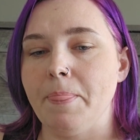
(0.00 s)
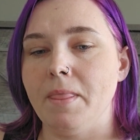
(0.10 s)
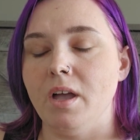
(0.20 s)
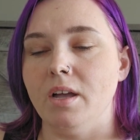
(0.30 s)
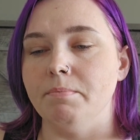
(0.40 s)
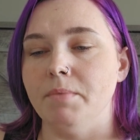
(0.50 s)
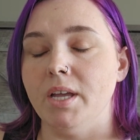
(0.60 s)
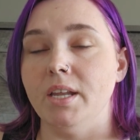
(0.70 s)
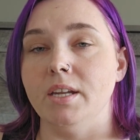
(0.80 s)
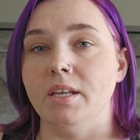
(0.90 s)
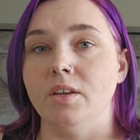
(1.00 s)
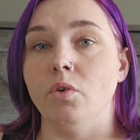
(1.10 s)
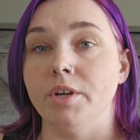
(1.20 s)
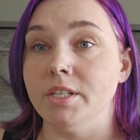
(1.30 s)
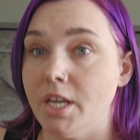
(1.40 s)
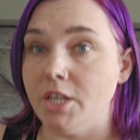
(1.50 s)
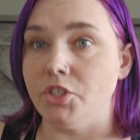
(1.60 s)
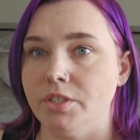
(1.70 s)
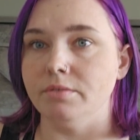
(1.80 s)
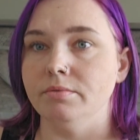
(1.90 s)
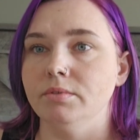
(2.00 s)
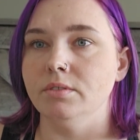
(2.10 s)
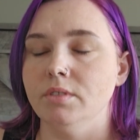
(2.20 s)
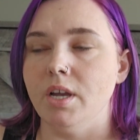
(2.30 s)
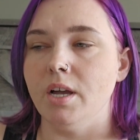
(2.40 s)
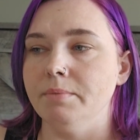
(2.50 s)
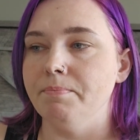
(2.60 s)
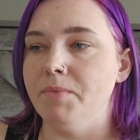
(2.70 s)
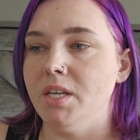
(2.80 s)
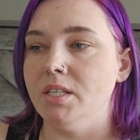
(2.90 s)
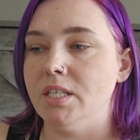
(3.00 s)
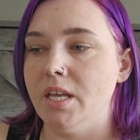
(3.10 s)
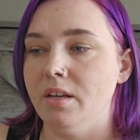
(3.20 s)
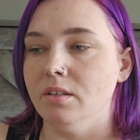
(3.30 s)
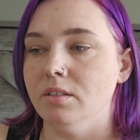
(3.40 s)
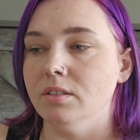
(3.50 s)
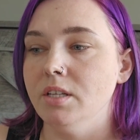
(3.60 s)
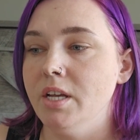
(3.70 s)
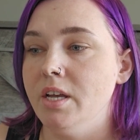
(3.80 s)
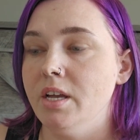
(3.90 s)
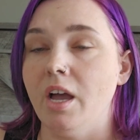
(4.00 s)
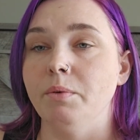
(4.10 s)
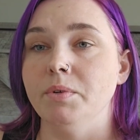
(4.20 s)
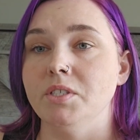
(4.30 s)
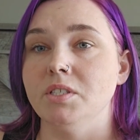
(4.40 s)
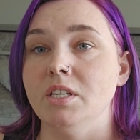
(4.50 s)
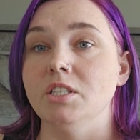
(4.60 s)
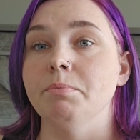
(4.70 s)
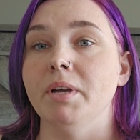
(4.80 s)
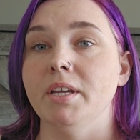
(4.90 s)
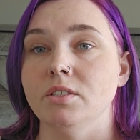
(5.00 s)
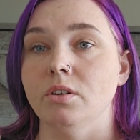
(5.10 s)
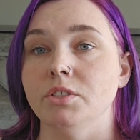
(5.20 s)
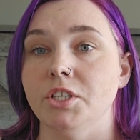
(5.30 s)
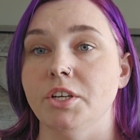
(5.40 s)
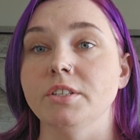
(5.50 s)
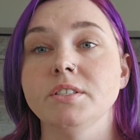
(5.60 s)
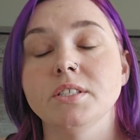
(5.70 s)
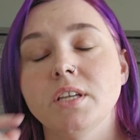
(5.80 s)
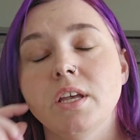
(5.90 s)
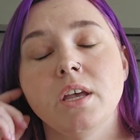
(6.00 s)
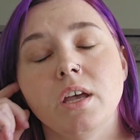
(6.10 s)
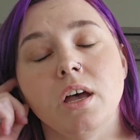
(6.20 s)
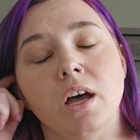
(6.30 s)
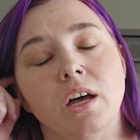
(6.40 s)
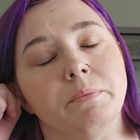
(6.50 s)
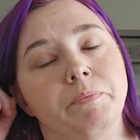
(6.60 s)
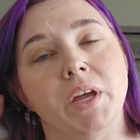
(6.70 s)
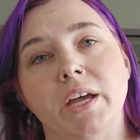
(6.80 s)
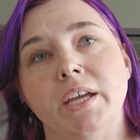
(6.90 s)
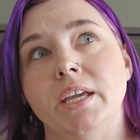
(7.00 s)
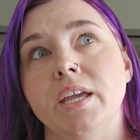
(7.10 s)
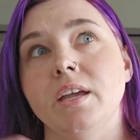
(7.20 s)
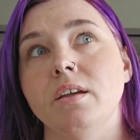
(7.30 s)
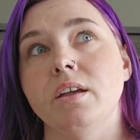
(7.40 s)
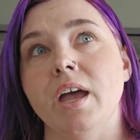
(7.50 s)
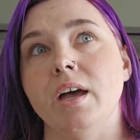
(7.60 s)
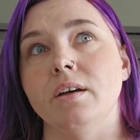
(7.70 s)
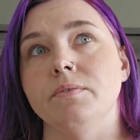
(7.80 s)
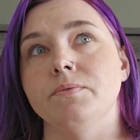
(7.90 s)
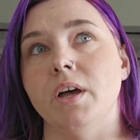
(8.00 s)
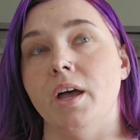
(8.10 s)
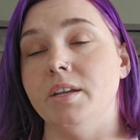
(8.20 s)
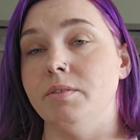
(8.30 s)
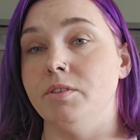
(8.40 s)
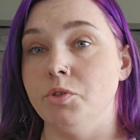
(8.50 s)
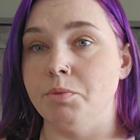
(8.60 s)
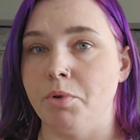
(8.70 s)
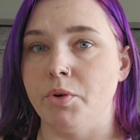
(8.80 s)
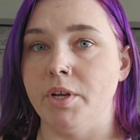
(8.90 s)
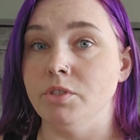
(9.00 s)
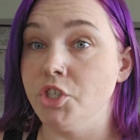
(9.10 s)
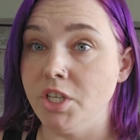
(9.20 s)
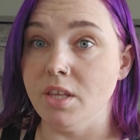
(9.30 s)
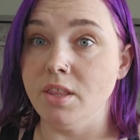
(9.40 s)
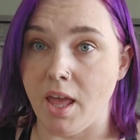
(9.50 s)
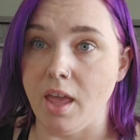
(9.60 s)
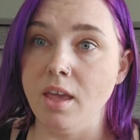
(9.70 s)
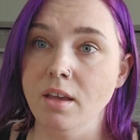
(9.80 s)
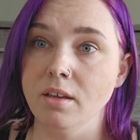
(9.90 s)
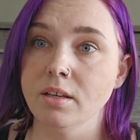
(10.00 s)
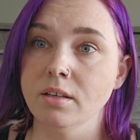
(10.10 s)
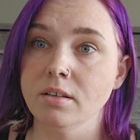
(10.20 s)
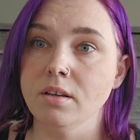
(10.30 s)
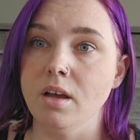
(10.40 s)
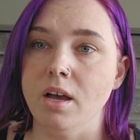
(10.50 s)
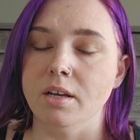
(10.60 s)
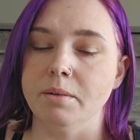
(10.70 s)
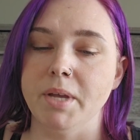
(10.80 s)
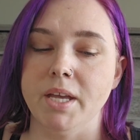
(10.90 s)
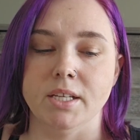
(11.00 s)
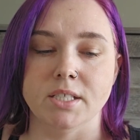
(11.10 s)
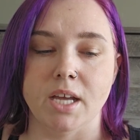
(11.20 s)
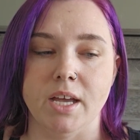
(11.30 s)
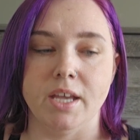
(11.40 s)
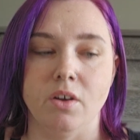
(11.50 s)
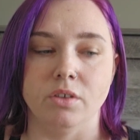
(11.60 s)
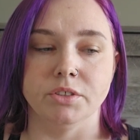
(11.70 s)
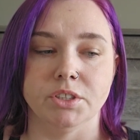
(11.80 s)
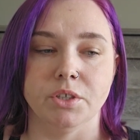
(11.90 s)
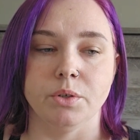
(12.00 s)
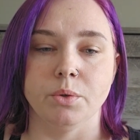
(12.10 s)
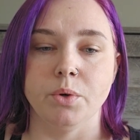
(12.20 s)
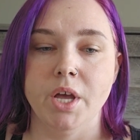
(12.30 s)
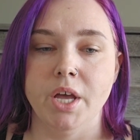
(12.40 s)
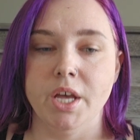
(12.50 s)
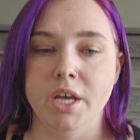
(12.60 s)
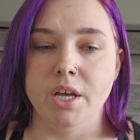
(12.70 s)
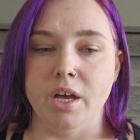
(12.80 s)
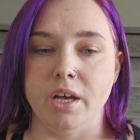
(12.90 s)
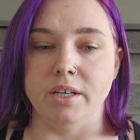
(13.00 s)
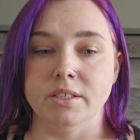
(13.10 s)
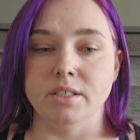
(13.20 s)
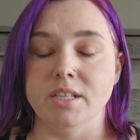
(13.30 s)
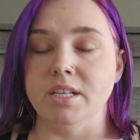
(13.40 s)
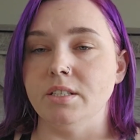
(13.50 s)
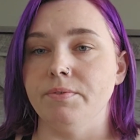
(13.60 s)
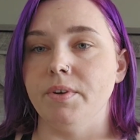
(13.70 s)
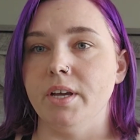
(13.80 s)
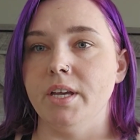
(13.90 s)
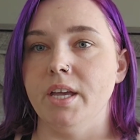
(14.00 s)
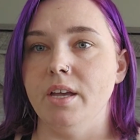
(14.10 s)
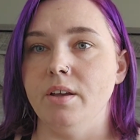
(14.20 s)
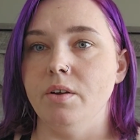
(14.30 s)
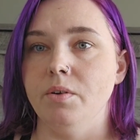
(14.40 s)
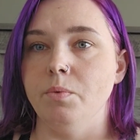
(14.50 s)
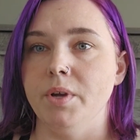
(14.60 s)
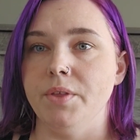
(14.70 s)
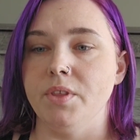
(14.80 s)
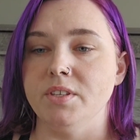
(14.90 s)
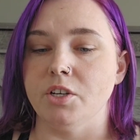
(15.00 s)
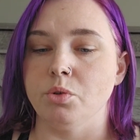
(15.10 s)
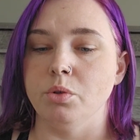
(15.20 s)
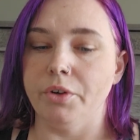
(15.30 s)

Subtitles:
identity orientation until I was into my adult years. I use the pronouns she, they, and I also identify with the sexual